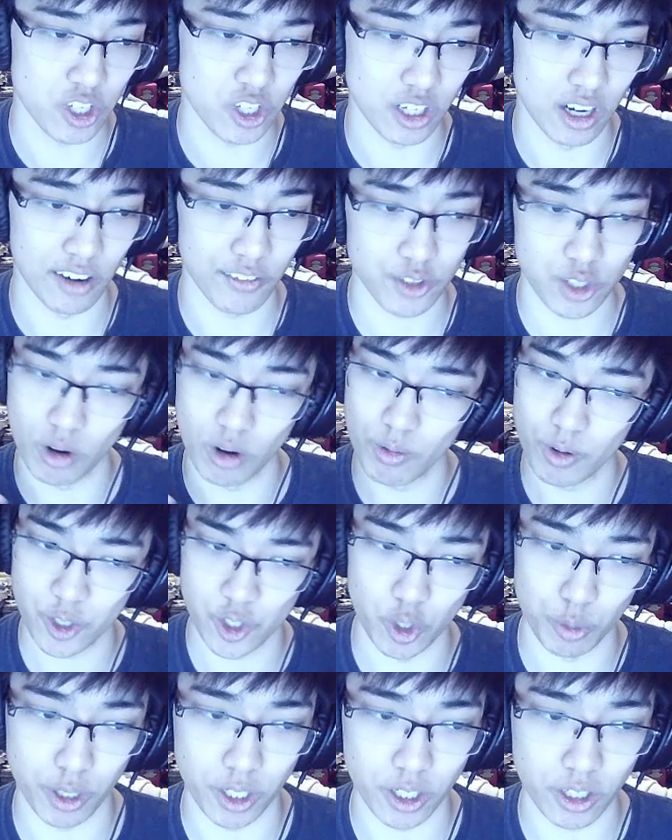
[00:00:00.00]
off, so it's
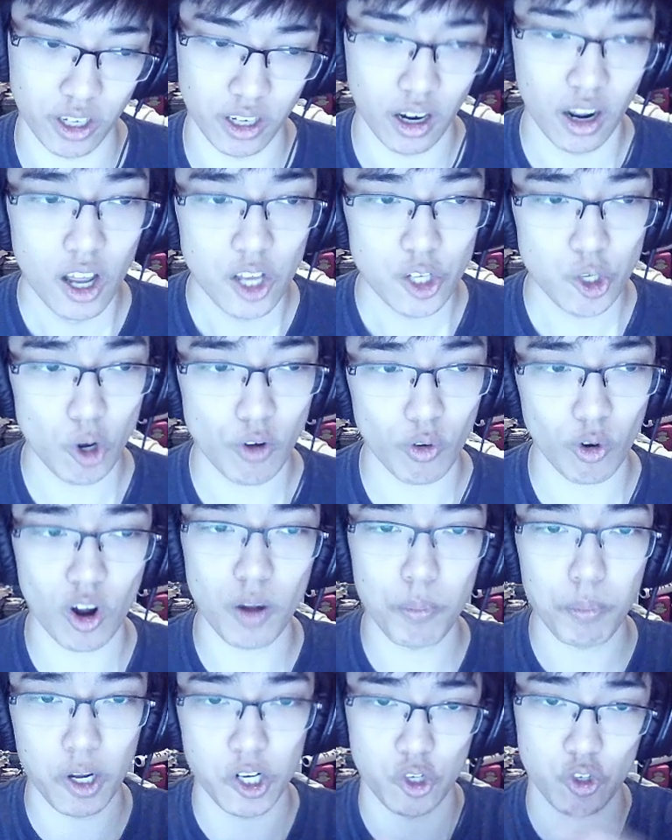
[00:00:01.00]
still pretty good. So overall,
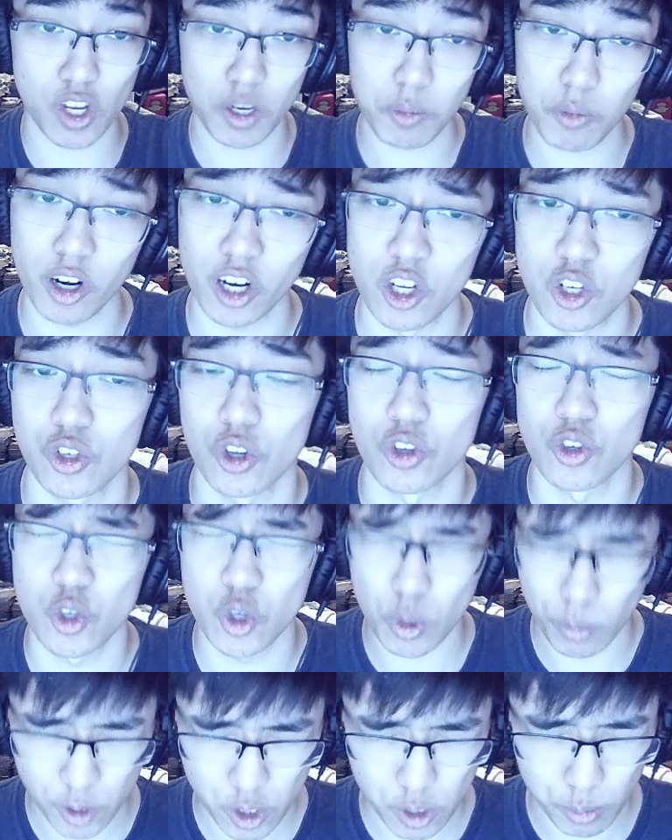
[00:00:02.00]
Bancho Stingmon is
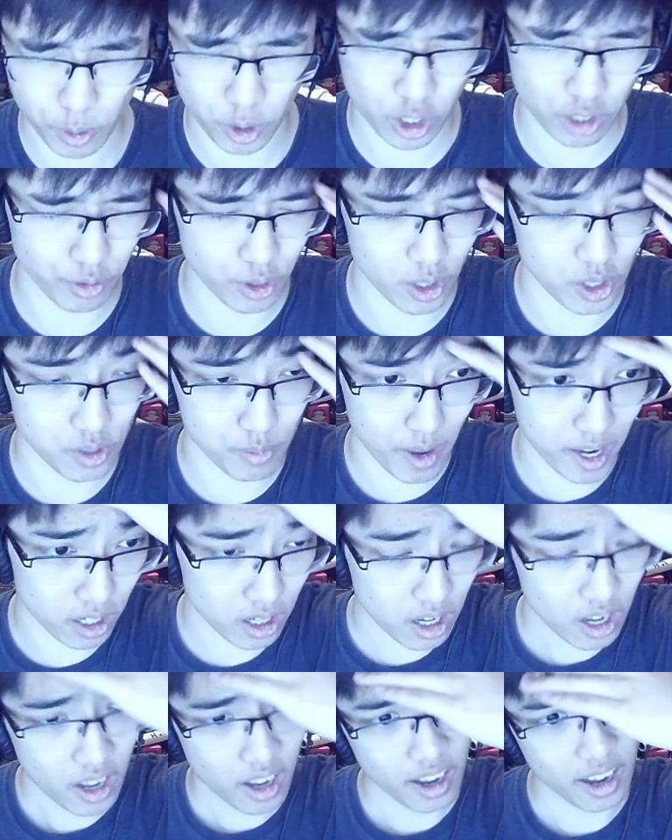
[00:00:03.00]
super good for this meta,
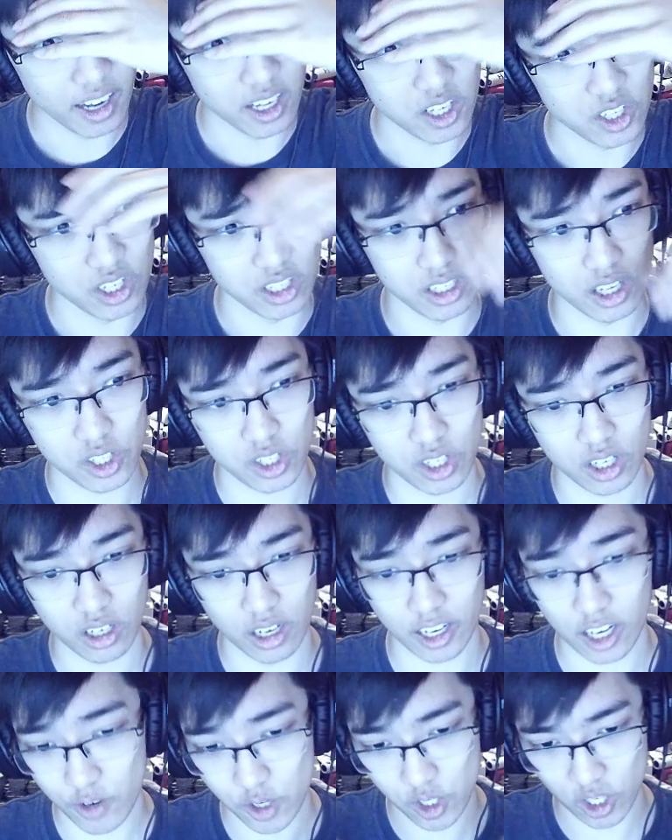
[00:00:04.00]
as it
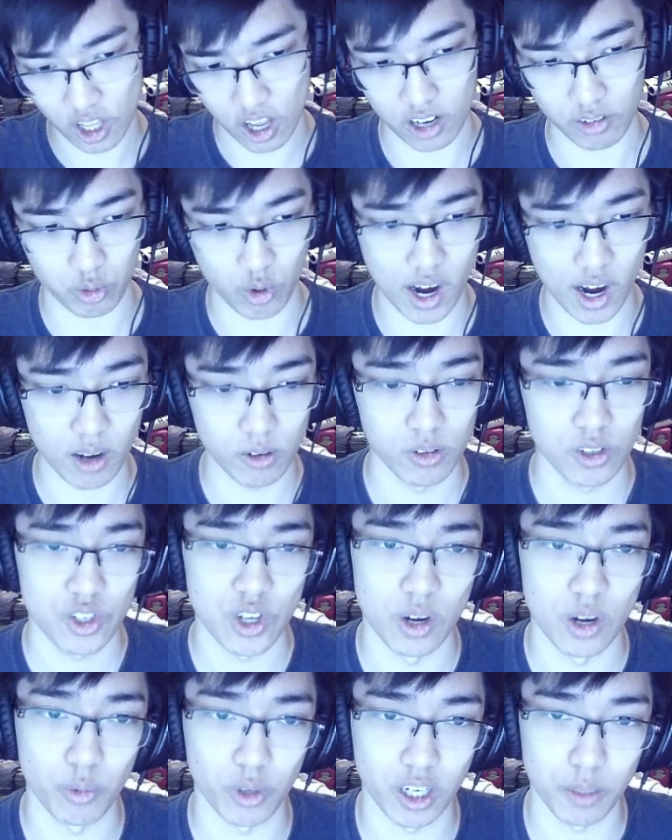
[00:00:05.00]
covers a lot of ground. So
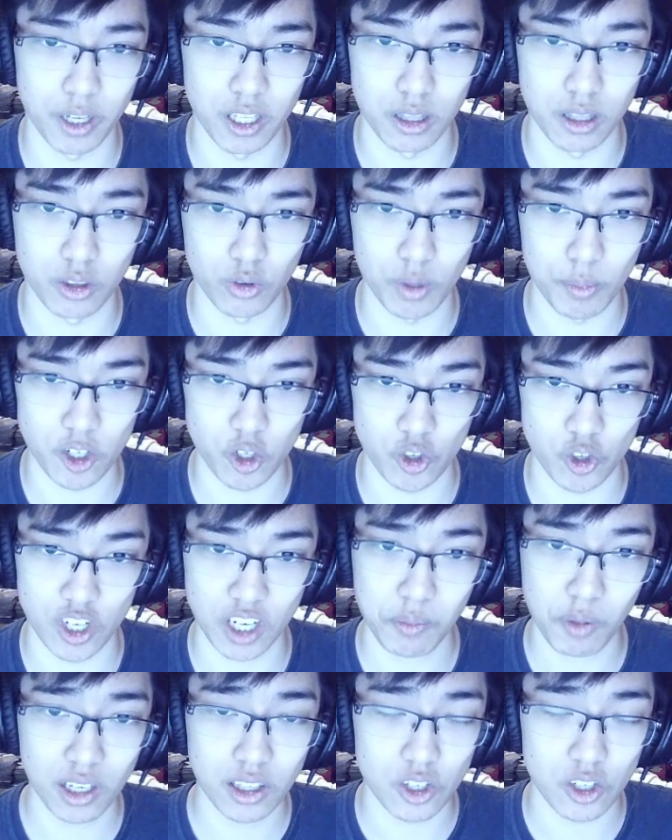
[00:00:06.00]
we're going to play the 3 Bancho
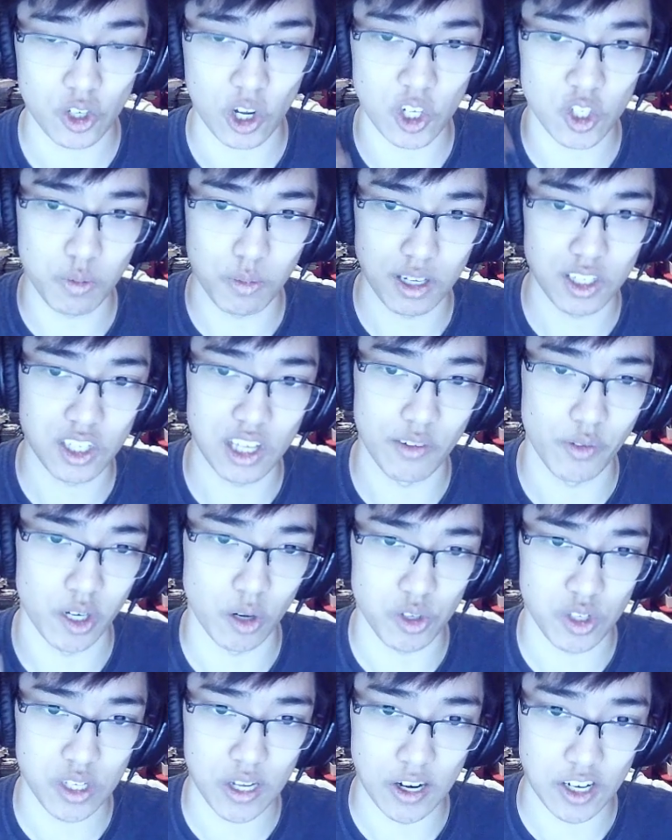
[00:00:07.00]
Stingmon. This also means that if we
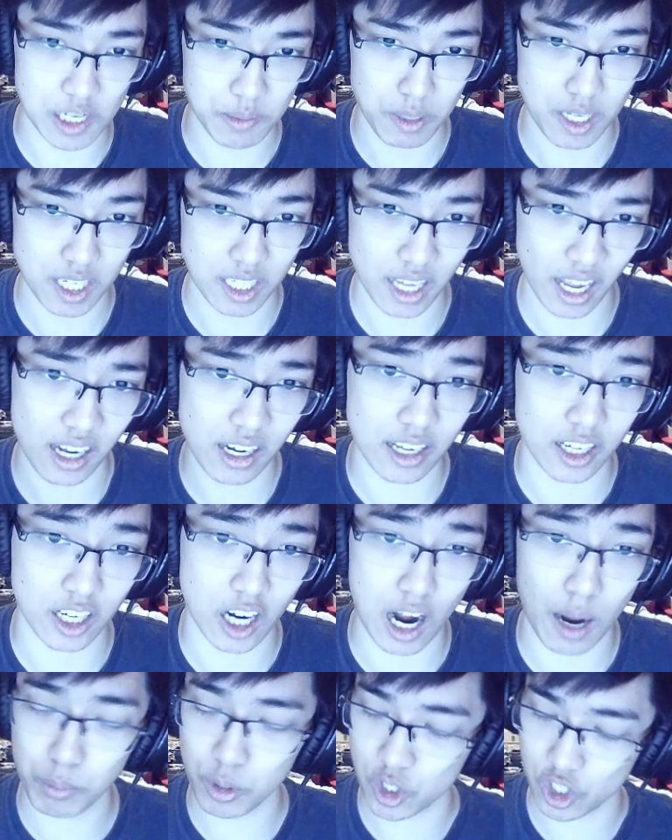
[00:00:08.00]
don't see our TP gain, it
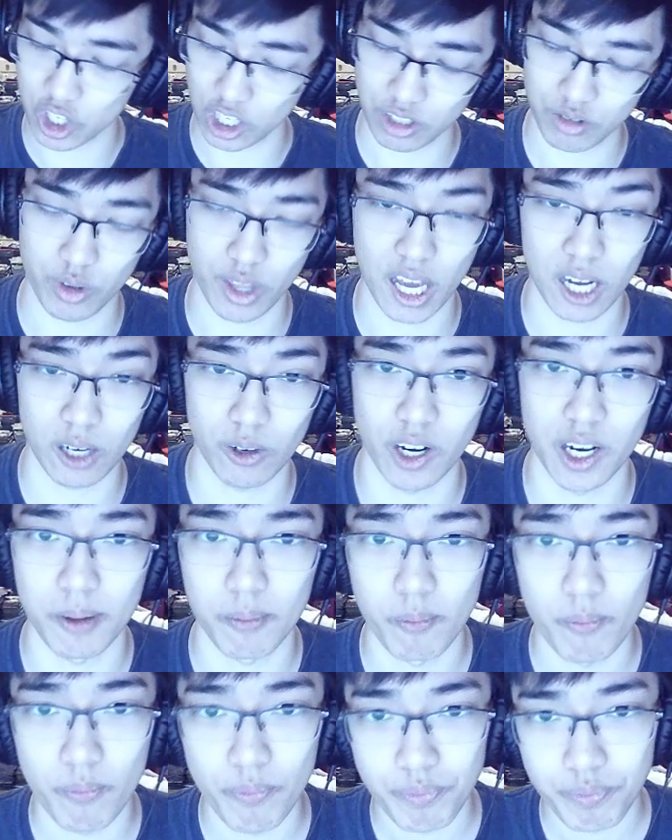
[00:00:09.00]
compensates for that, right?
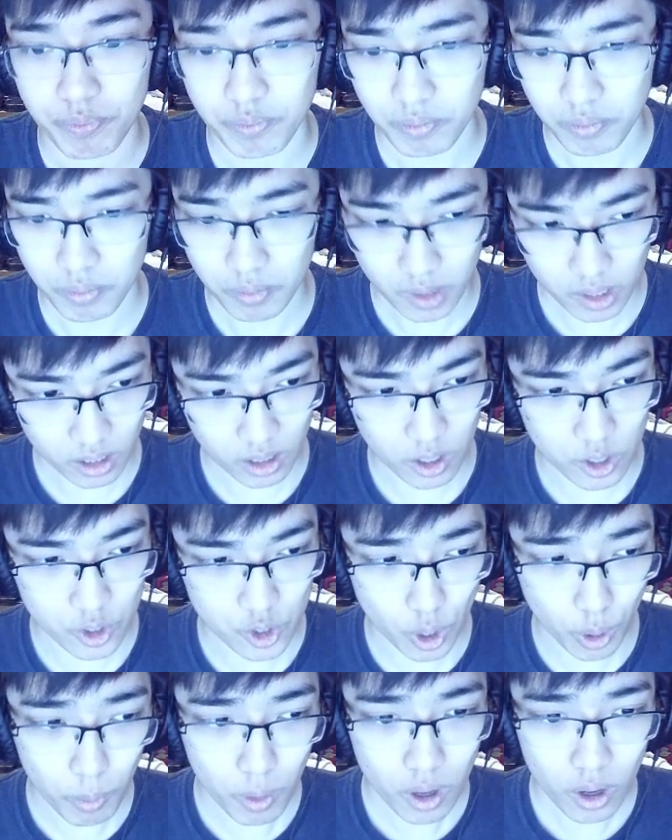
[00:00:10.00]

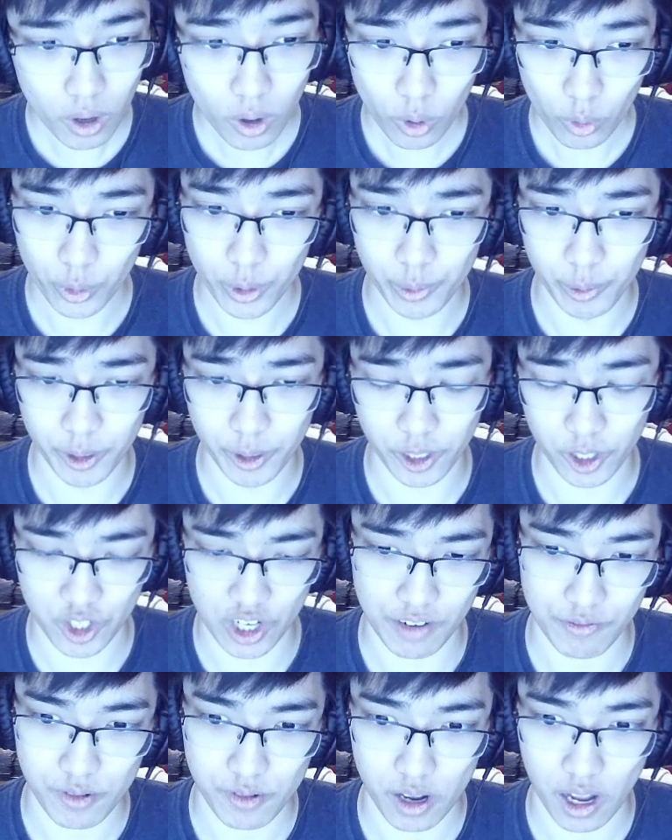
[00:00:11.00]
So really good
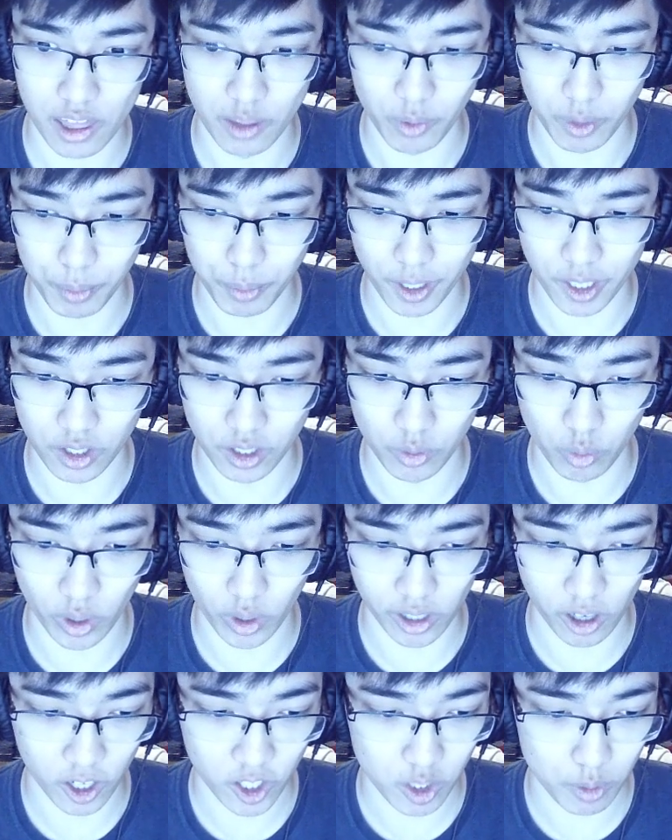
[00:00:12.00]
stuff. And then we played the 1
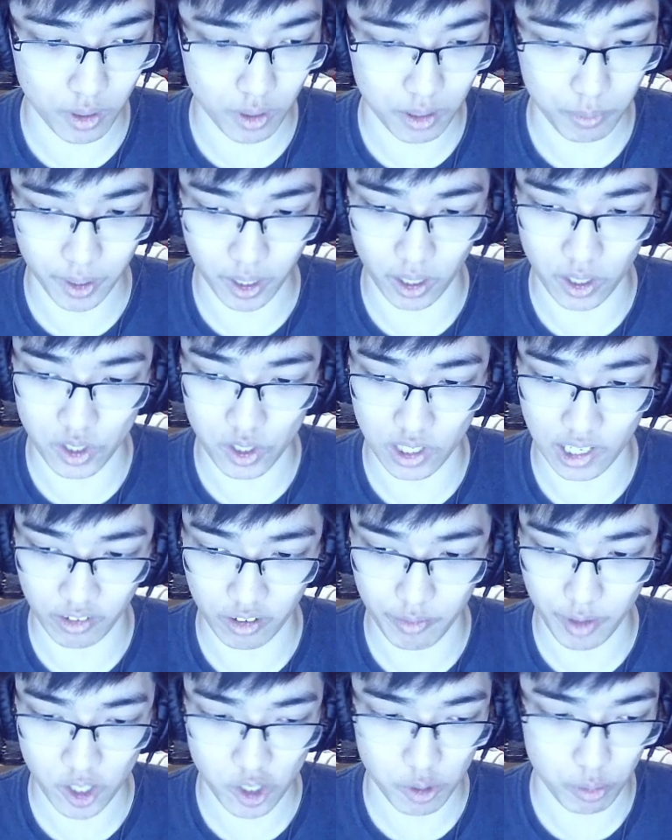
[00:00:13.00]
Argomon because, like we've
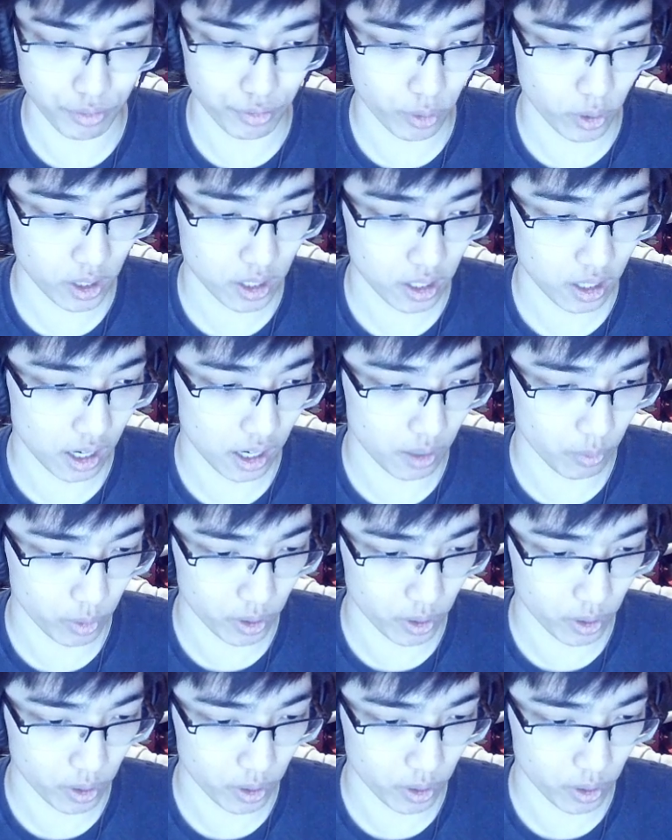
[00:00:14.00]
mentioned before, where